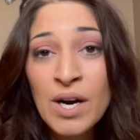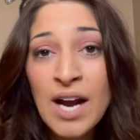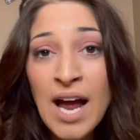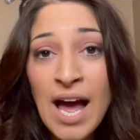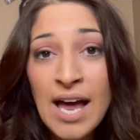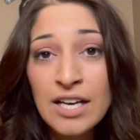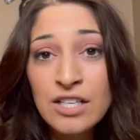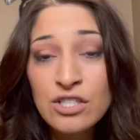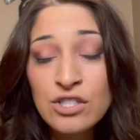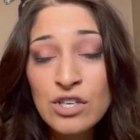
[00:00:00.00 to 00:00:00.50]

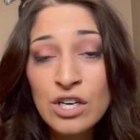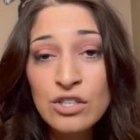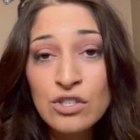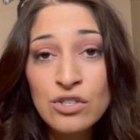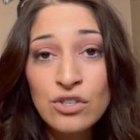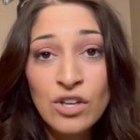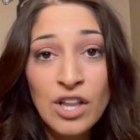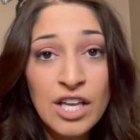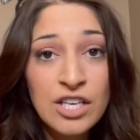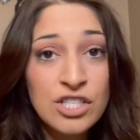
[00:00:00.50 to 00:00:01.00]
had a
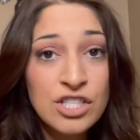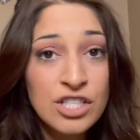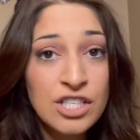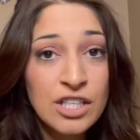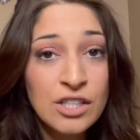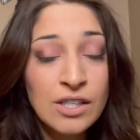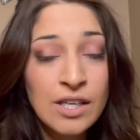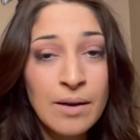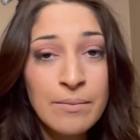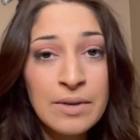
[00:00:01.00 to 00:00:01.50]
structural
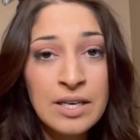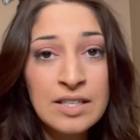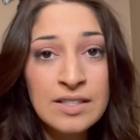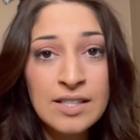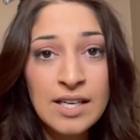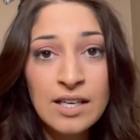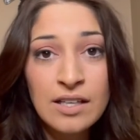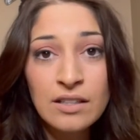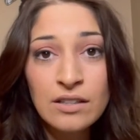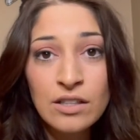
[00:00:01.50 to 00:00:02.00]
engineer come in and
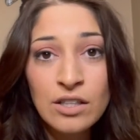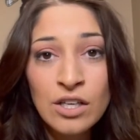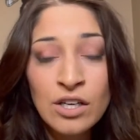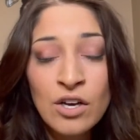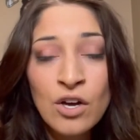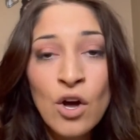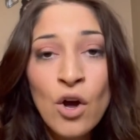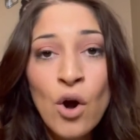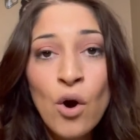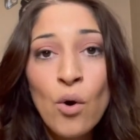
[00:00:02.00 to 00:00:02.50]
take a look,